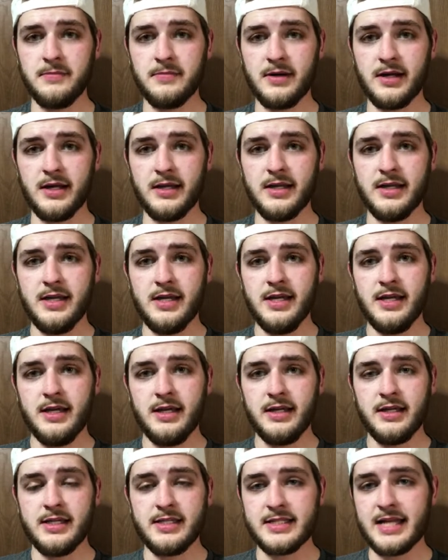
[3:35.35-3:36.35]
but
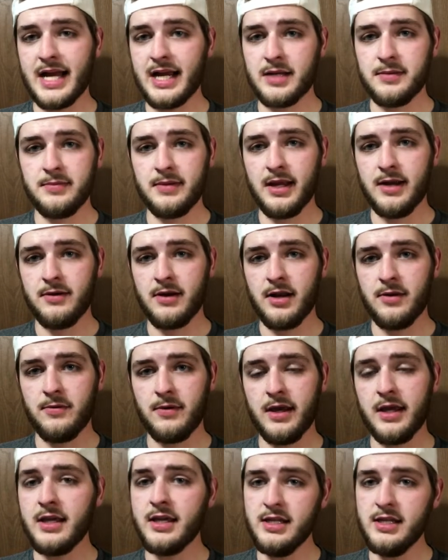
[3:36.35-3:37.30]
he's not going to play right away.